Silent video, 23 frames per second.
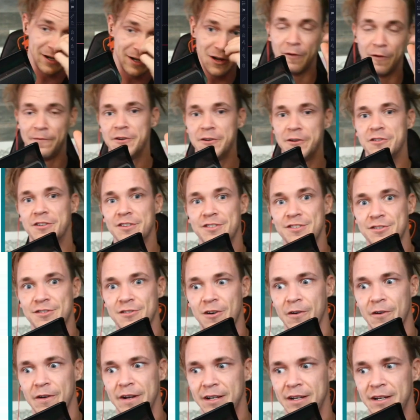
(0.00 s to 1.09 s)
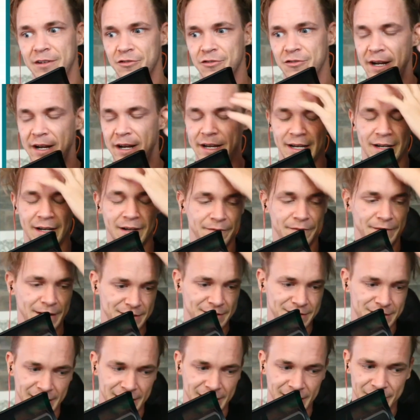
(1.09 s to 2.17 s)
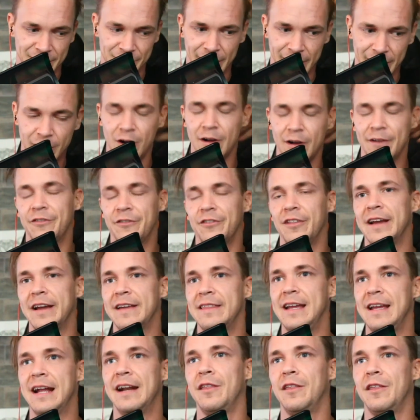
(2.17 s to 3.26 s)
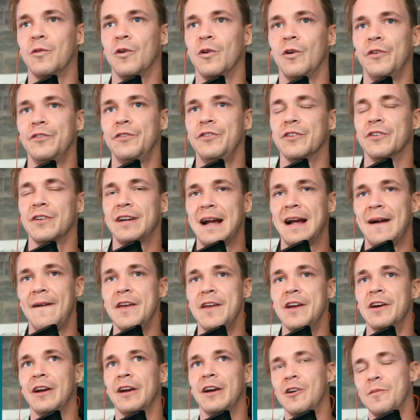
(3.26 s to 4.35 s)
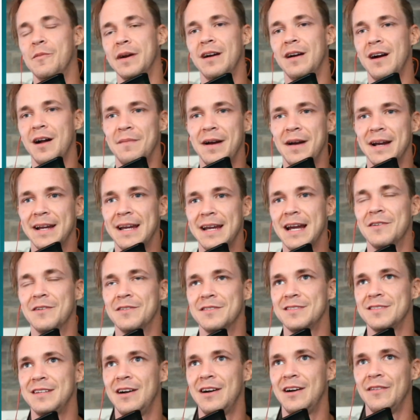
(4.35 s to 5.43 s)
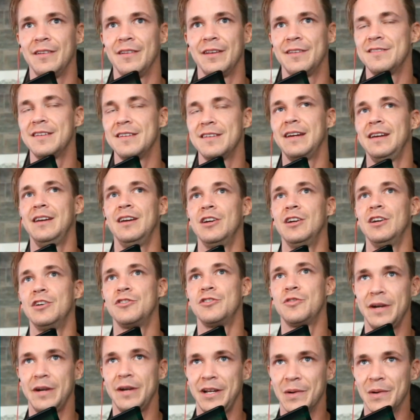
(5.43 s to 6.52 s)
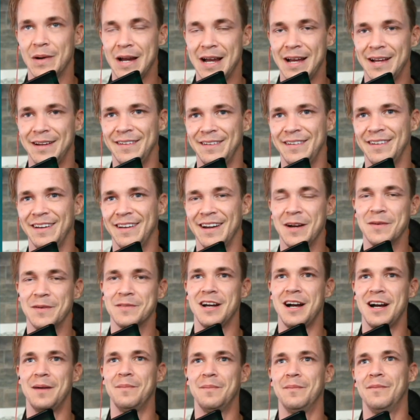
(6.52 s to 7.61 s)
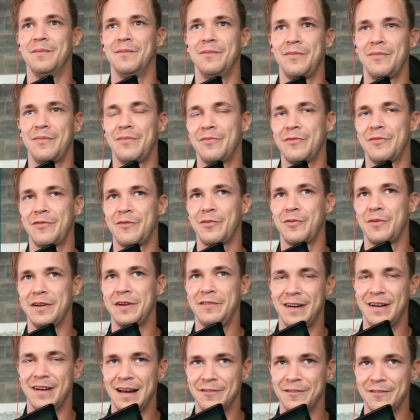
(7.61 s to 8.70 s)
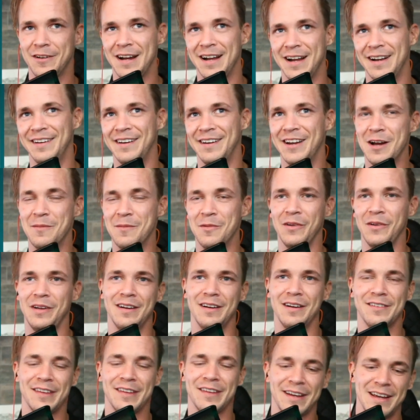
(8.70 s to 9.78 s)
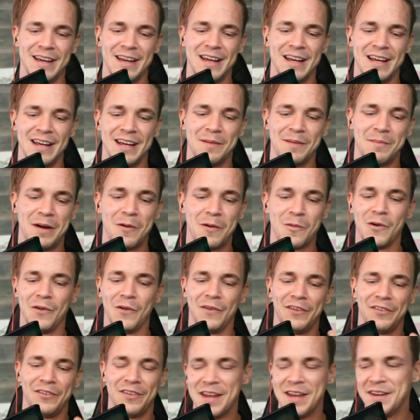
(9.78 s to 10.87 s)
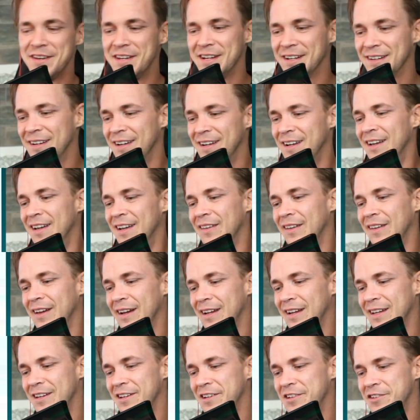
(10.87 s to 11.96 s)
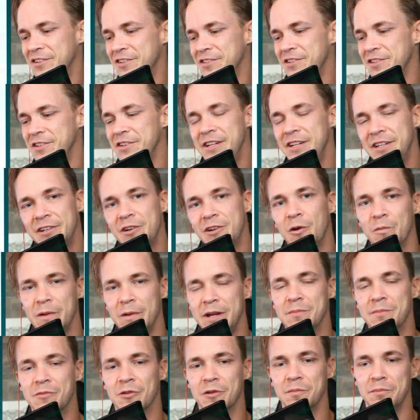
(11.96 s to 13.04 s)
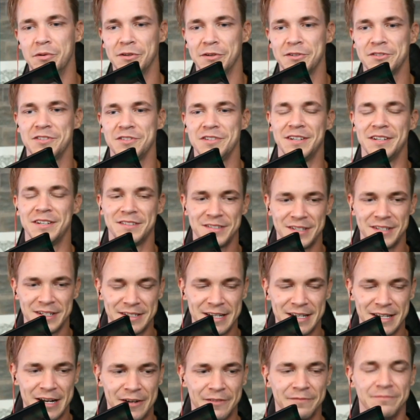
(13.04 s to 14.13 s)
if you're just starting trading and investing and you're like, oh, it's like the end of the world, your account, like, oh my God, my account is down, let's say 20 grand and I was up 25 grand and now I'm only, it's like my world is ending. Like you need to go read more books. You need to sit down.